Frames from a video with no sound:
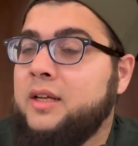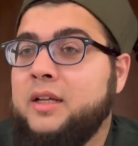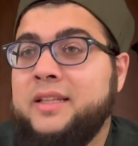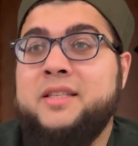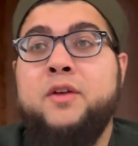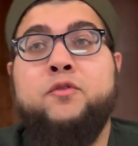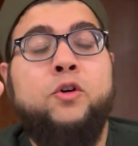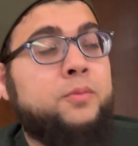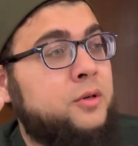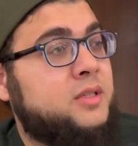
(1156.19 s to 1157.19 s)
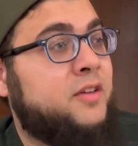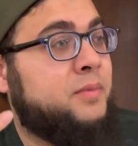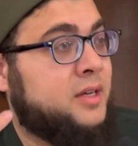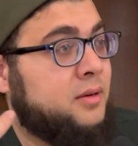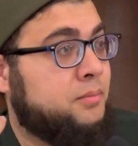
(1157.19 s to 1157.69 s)
They say 4 books have
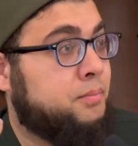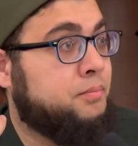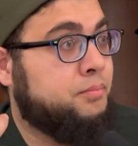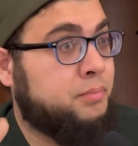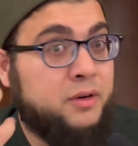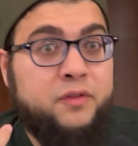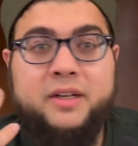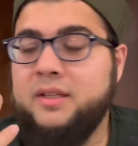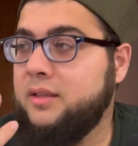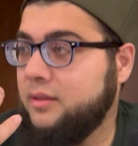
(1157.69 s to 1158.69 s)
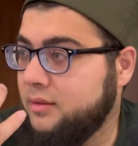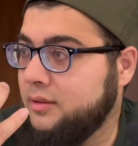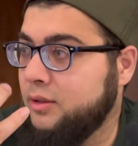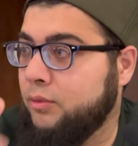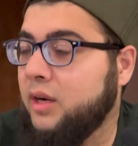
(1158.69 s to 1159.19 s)
become
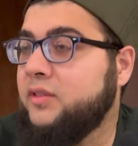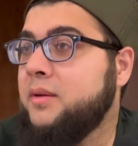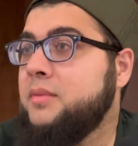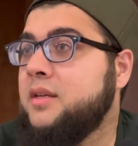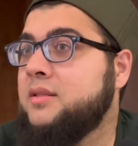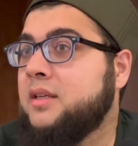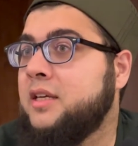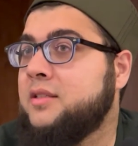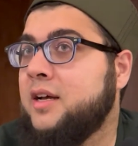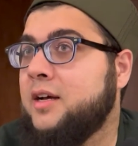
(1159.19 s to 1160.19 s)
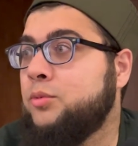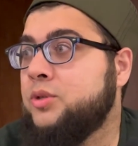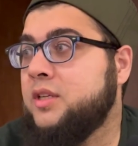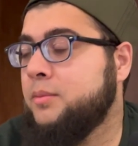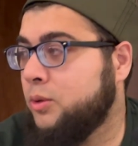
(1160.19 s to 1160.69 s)
perfected. One of them is Kitabu
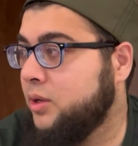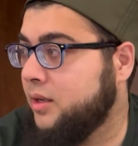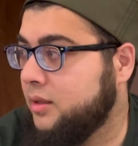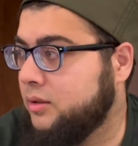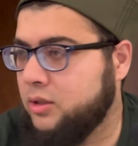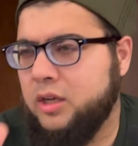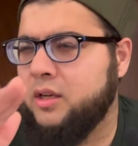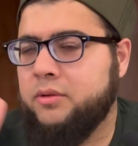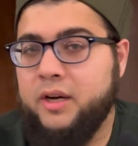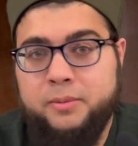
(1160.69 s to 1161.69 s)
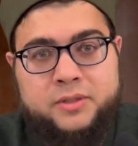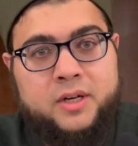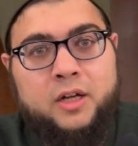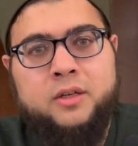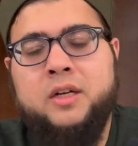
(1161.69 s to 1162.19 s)
Sibawayh. Incredible
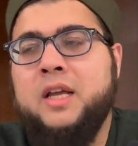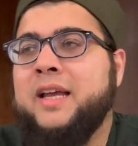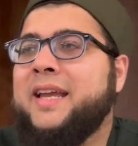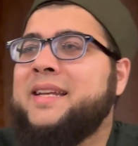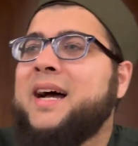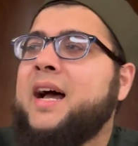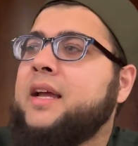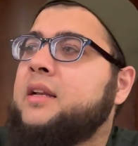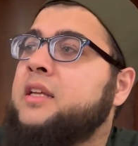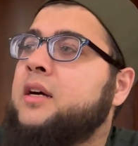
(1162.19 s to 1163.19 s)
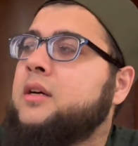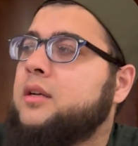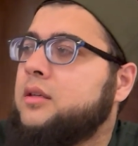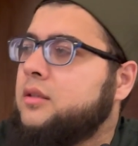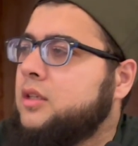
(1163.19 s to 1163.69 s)
scholar. He died
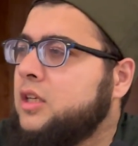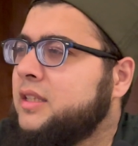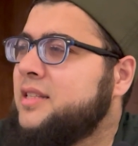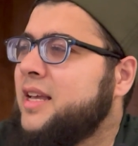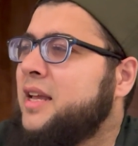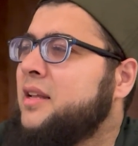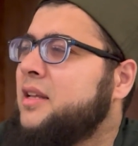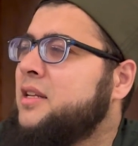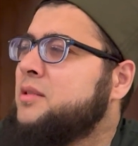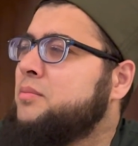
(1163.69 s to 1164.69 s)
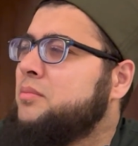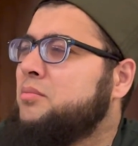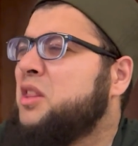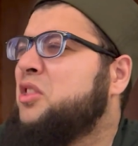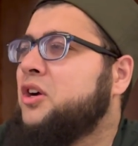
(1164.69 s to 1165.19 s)
young. They say in his
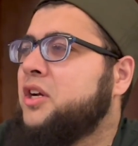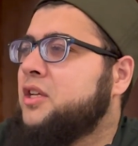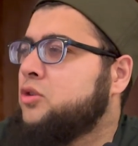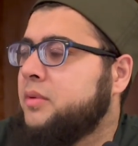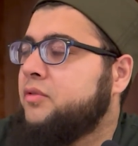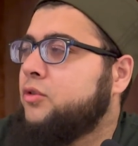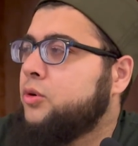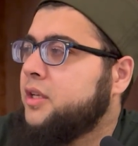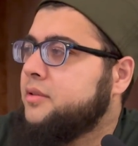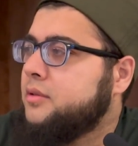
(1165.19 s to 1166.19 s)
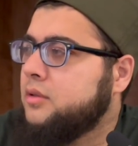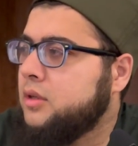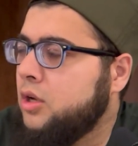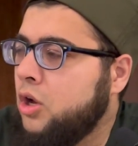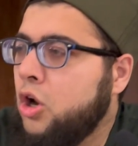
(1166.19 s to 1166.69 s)
mid-30s or mid-40s.
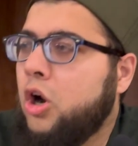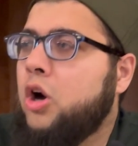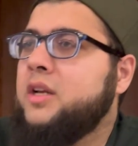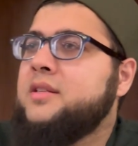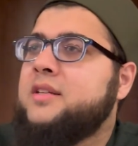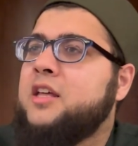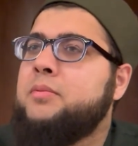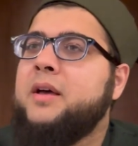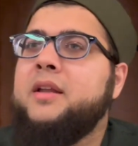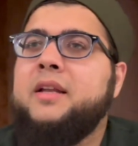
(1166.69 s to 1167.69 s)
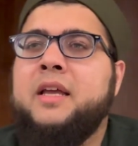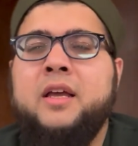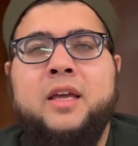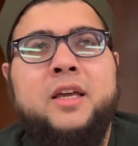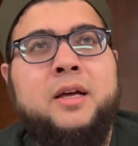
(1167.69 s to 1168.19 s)
On his
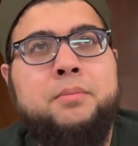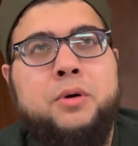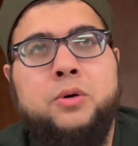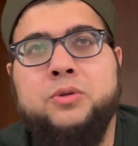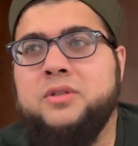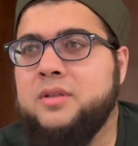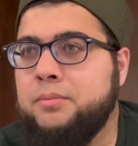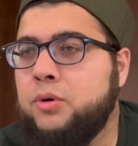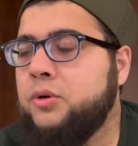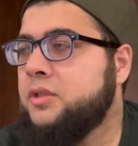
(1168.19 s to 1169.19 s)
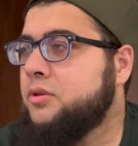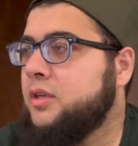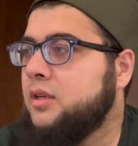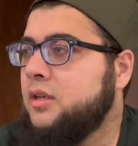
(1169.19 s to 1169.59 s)
deathbed, he composed some poetry.